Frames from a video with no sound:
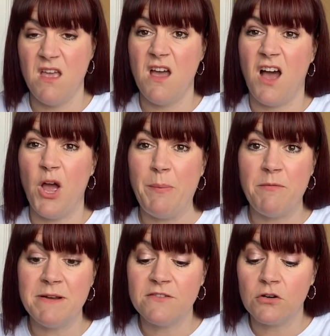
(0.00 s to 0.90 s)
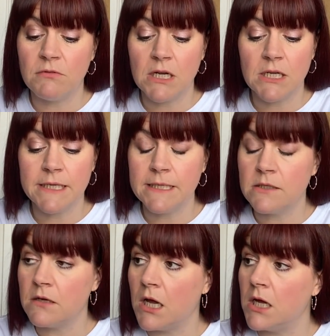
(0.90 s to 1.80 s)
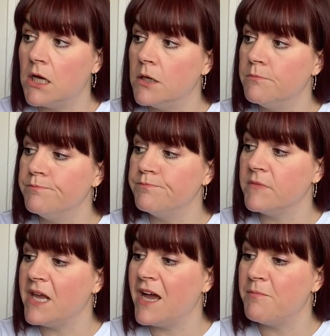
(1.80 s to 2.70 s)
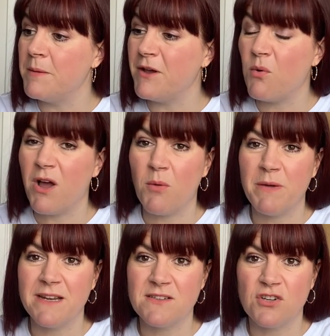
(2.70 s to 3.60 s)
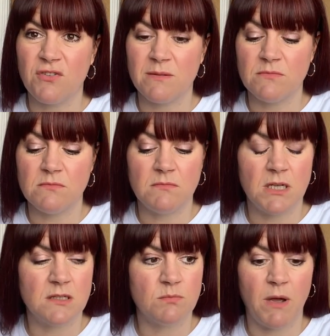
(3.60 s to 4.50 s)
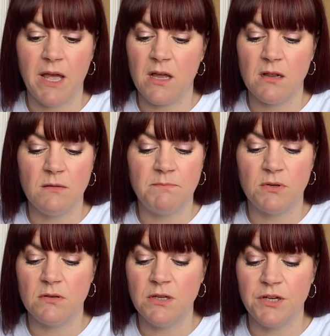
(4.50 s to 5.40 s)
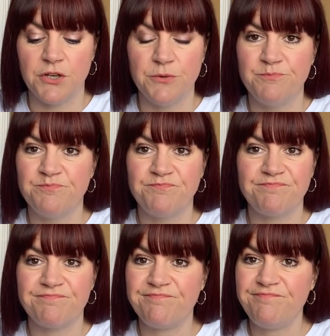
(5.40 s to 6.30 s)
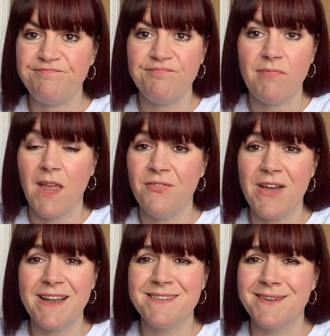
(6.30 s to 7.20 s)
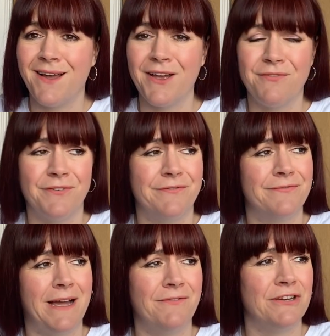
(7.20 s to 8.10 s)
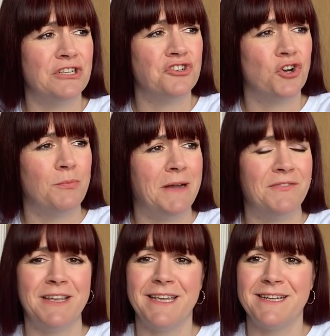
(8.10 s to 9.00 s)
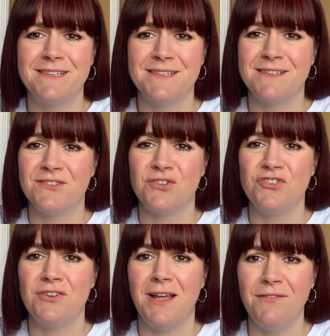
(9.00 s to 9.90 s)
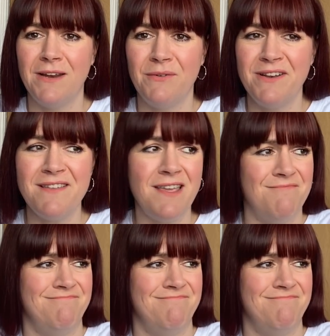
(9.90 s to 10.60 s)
I hope everybody's all right. I've been a bit quiet on my Instagram as well, but you know, that is life of having a job, having kids and a social life now, isn't it?